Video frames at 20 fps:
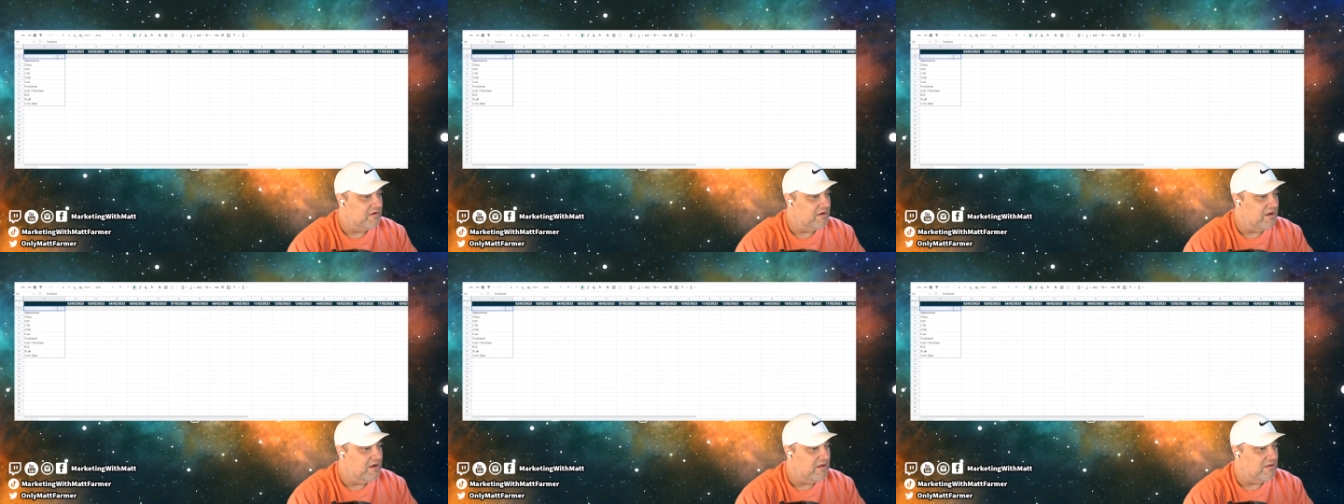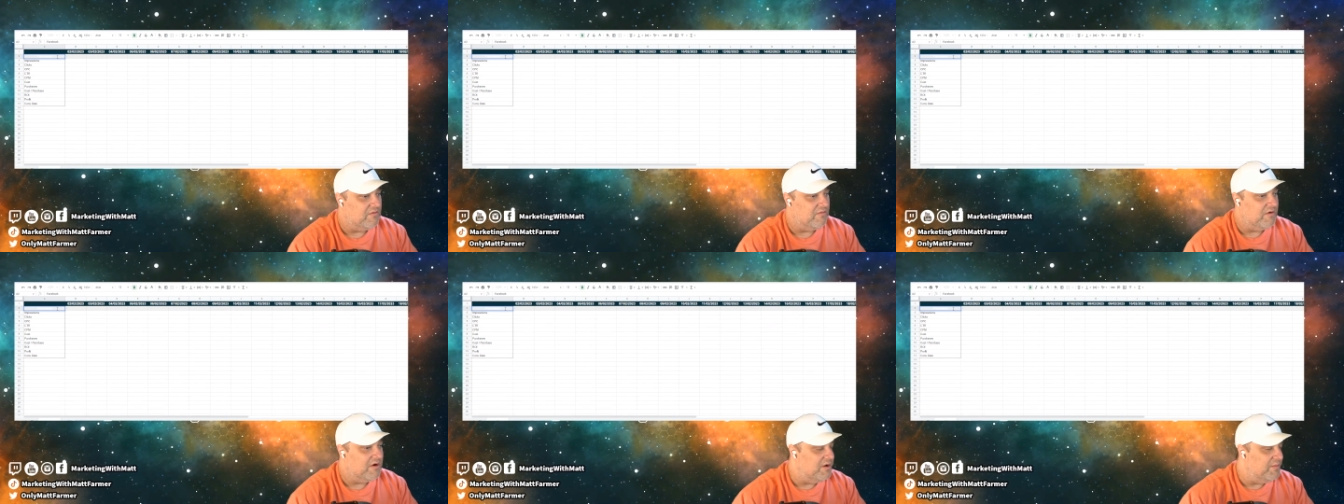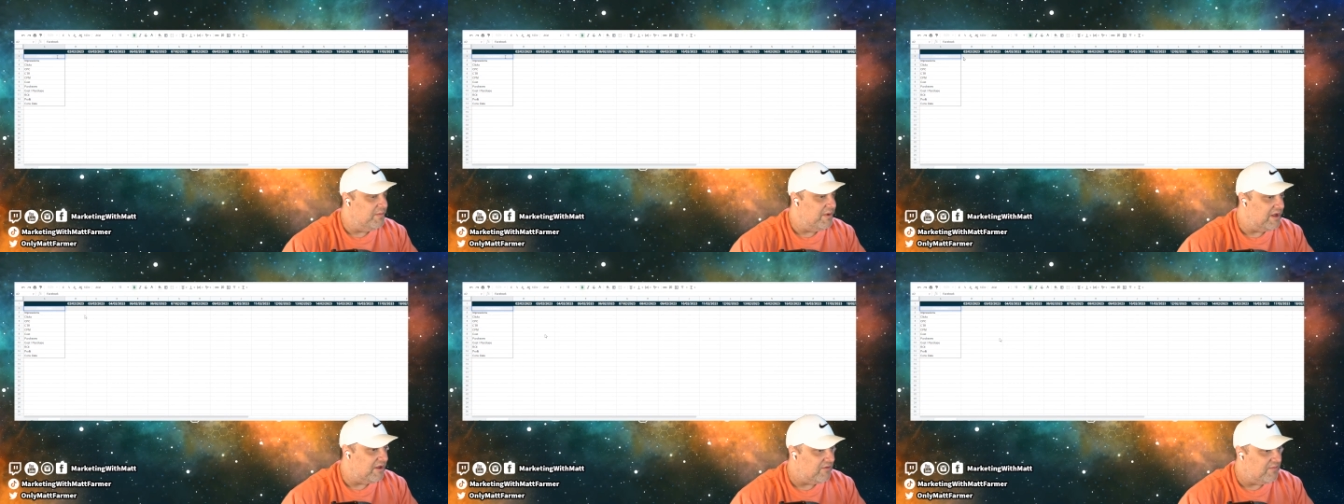because we're going to
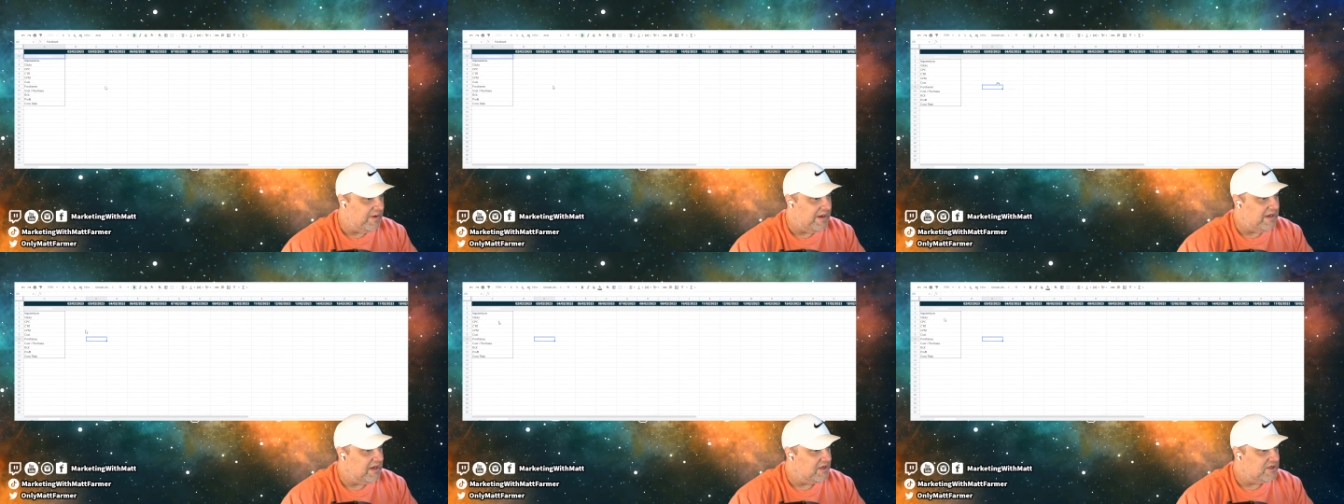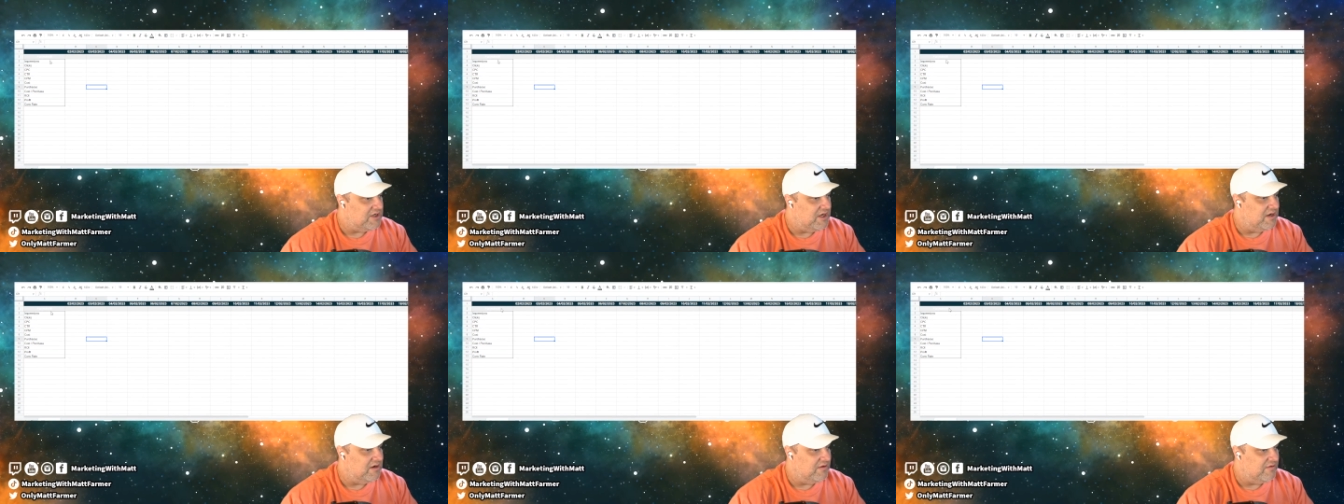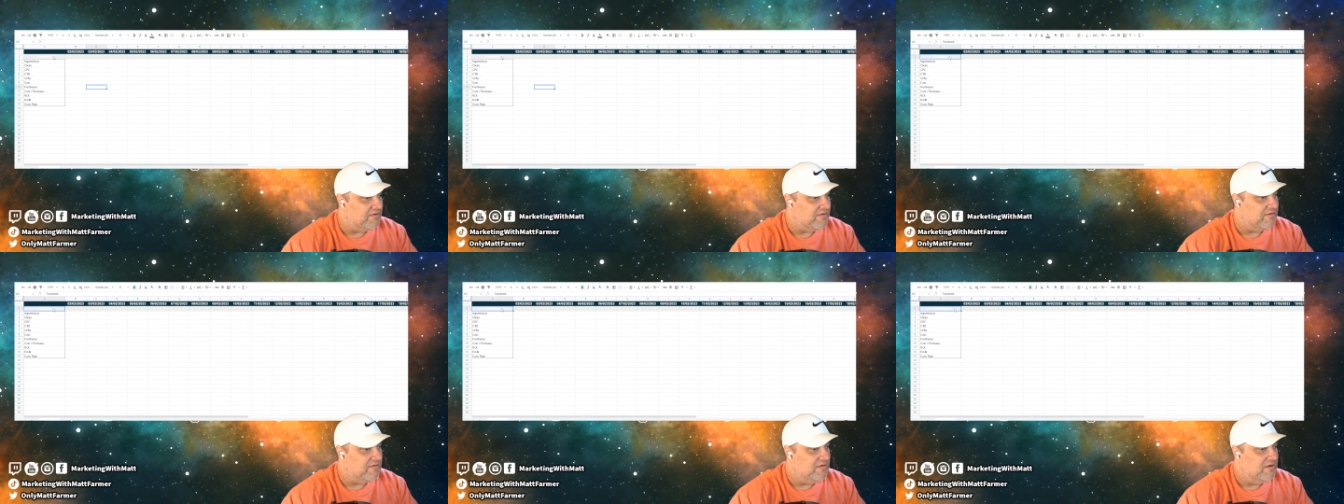be expanding
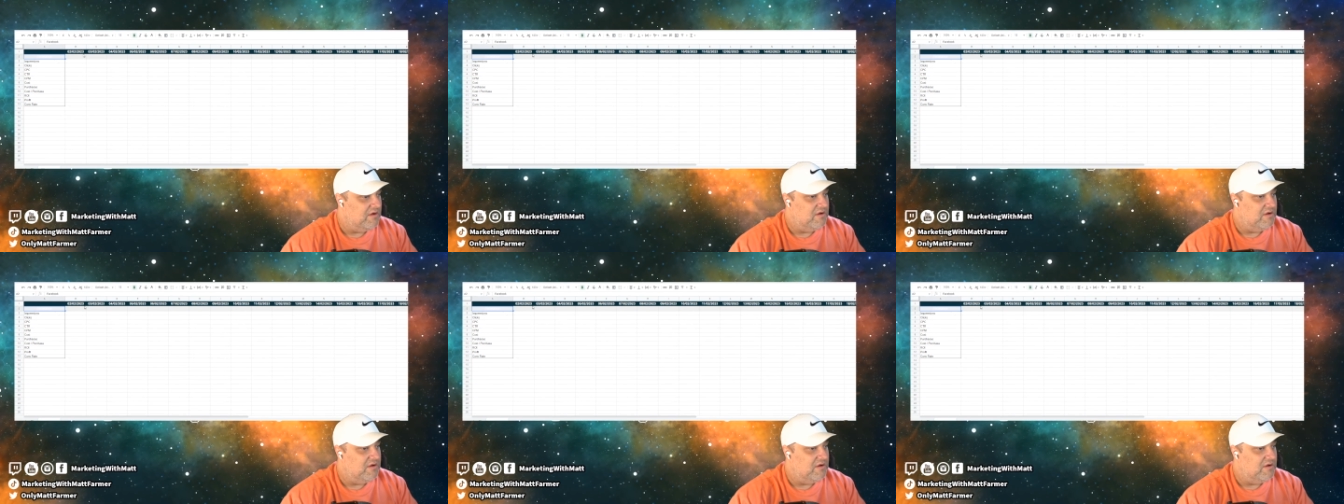channels